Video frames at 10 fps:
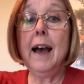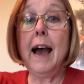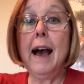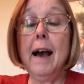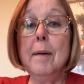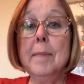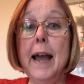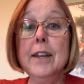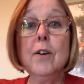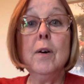
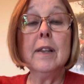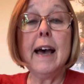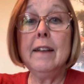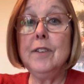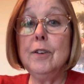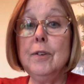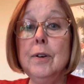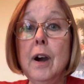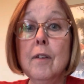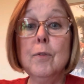I know a lot of
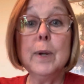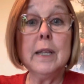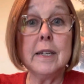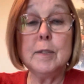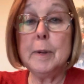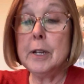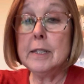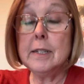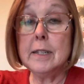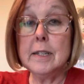you are real
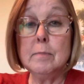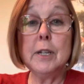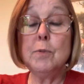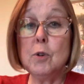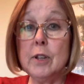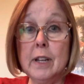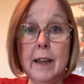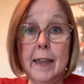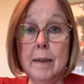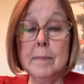experienced at this, much more than I
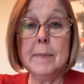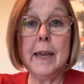am,